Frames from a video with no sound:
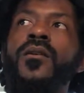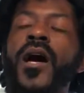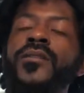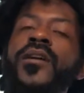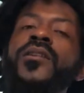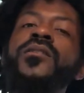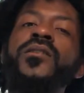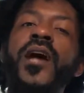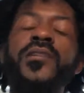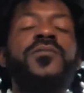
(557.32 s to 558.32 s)
I think
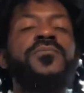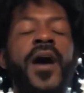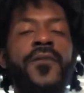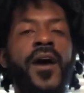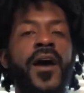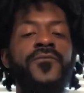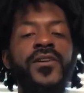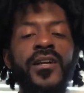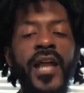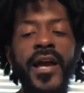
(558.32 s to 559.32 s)
I
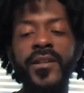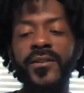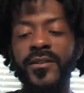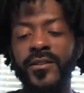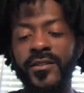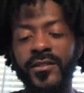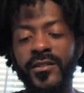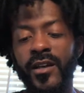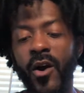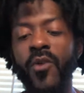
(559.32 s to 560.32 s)
feel like
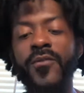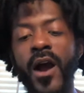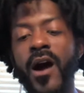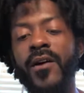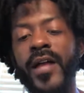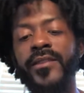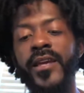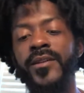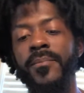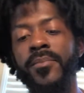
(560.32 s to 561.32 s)
overall, I
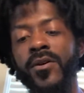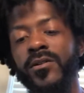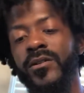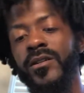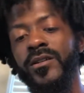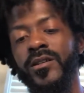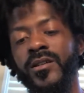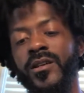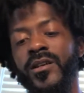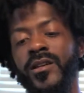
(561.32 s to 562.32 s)
think the book
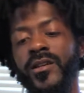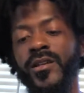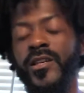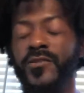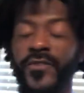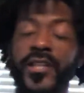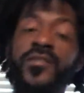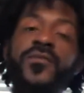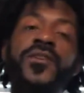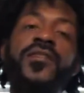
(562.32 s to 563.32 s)

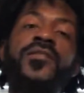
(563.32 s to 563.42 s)
it's an